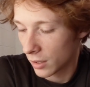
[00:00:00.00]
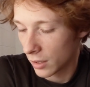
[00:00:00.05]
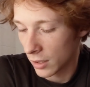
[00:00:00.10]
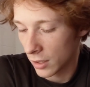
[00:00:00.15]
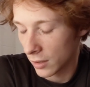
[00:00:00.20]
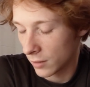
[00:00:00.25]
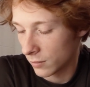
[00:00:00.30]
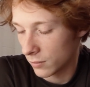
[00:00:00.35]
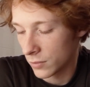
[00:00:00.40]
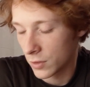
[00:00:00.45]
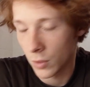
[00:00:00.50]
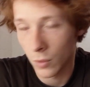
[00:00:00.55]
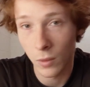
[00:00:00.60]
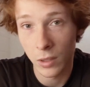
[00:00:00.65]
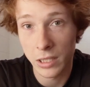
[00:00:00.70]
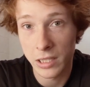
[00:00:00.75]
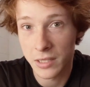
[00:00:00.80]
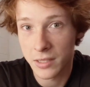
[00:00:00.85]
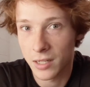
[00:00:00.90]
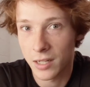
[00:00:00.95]
um,
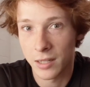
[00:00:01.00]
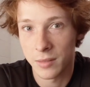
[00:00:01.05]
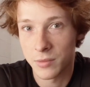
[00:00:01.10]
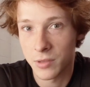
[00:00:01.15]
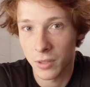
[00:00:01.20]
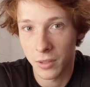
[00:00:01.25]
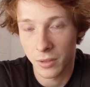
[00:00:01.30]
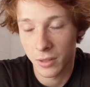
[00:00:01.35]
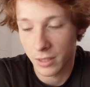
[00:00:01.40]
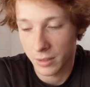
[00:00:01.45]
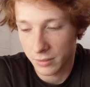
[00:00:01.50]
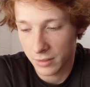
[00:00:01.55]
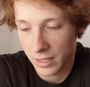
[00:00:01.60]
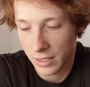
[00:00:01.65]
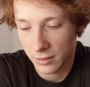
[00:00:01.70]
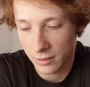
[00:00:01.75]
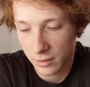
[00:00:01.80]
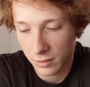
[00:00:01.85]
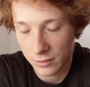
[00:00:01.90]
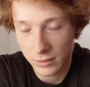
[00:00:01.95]
20 times longer at,
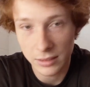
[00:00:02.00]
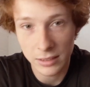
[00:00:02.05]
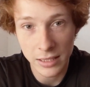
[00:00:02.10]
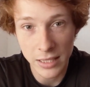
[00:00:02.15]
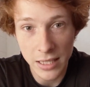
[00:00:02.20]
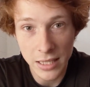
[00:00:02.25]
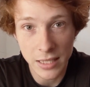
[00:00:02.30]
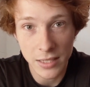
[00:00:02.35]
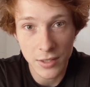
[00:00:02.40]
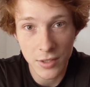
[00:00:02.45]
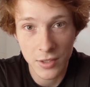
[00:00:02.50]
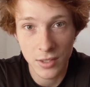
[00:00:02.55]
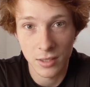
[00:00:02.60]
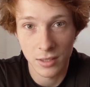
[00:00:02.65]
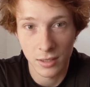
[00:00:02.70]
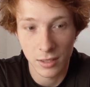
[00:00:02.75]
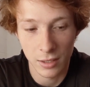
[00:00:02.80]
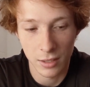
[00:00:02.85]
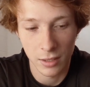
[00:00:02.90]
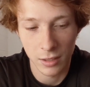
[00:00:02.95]
at, the least
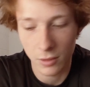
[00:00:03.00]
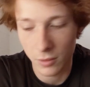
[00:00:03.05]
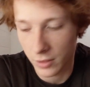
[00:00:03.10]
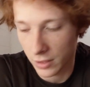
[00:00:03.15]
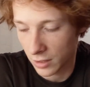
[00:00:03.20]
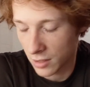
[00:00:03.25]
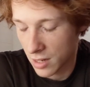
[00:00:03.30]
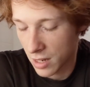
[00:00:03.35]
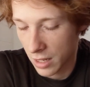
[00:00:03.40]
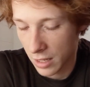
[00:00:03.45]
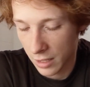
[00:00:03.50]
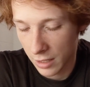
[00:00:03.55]
you know and